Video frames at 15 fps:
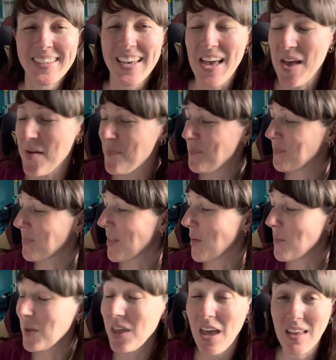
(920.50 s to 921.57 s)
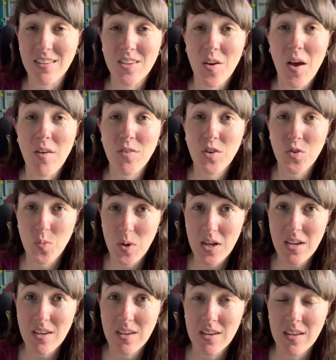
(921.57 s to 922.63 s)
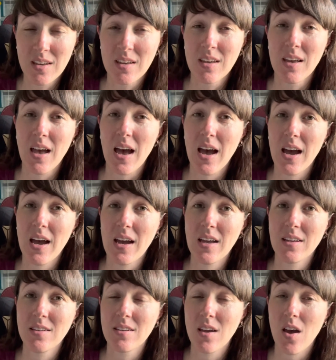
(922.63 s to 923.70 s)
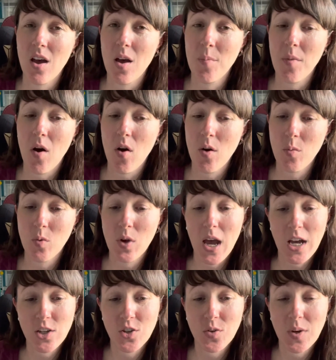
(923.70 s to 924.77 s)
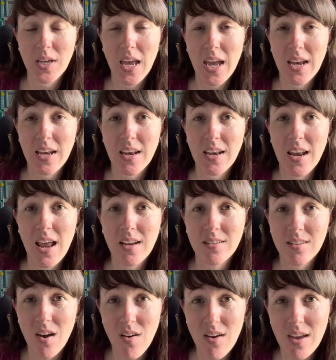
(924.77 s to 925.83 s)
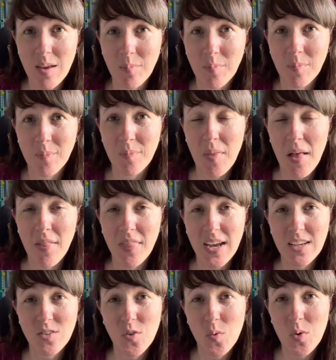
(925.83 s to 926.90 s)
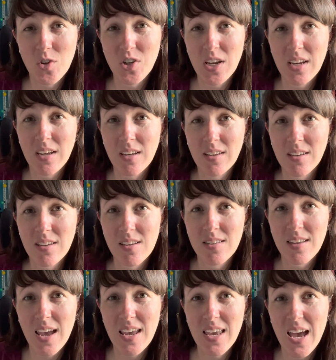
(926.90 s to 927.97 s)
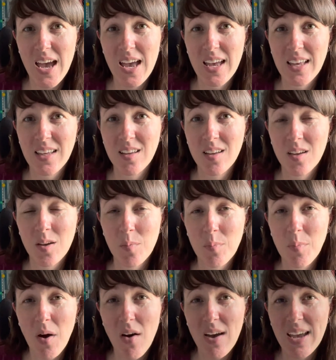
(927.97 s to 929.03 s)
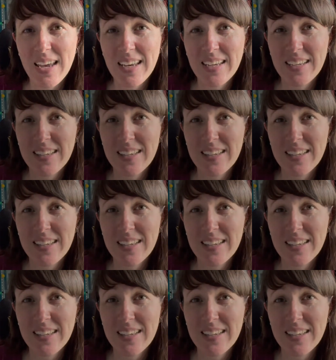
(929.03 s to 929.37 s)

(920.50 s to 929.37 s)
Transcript: Um, but yeah, so have a good week and um, I will catch you again next time. Thanks for watching. Take care. Bye.